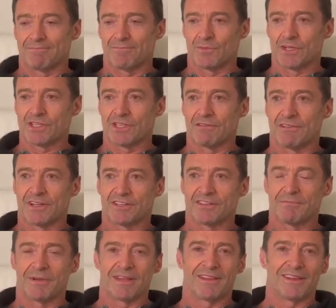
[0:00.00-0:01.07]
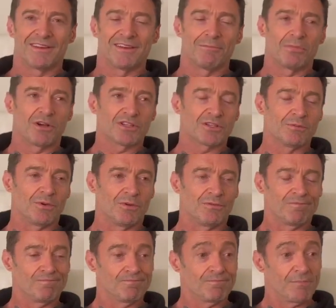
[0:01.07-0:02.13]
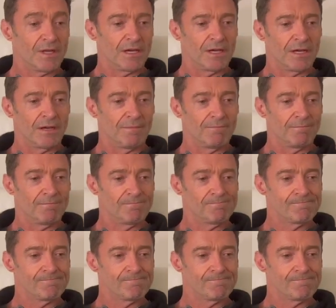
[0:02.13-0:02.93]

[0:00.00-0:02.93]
recent events have made that impossible. Don't